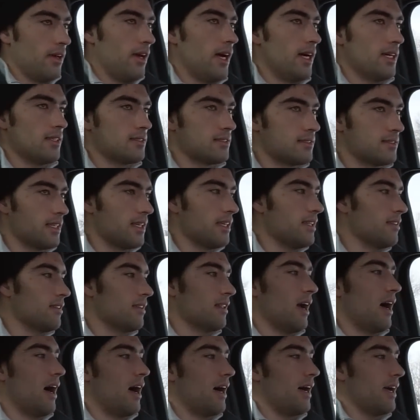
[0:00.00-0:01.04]
a seat
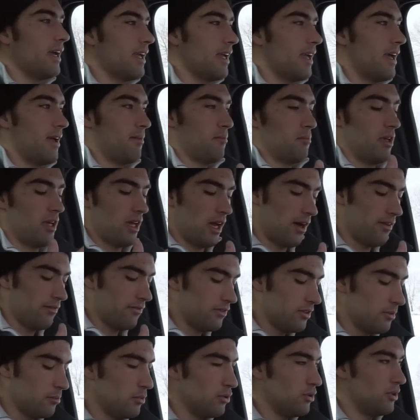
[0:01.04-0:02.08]
that I am
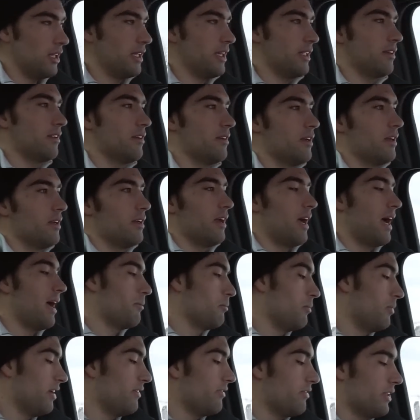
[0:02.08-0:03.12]
comfortable in,
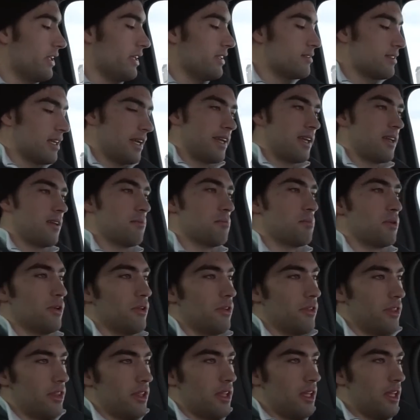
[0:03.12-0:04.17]
and with this I can
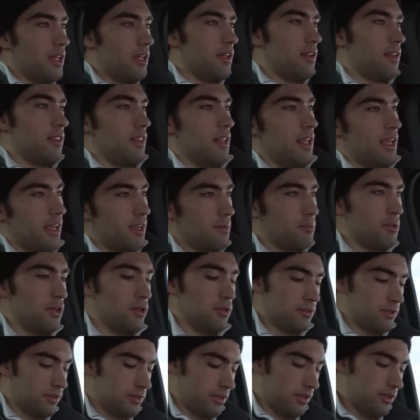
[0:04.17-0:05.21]
put the leg
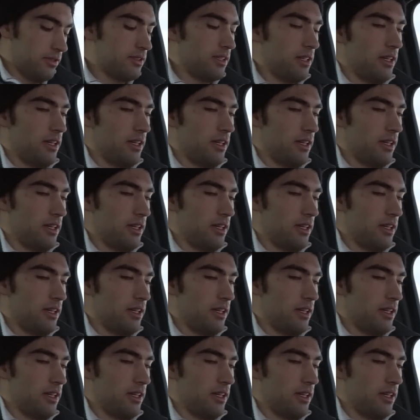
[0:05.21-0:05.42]
bolsters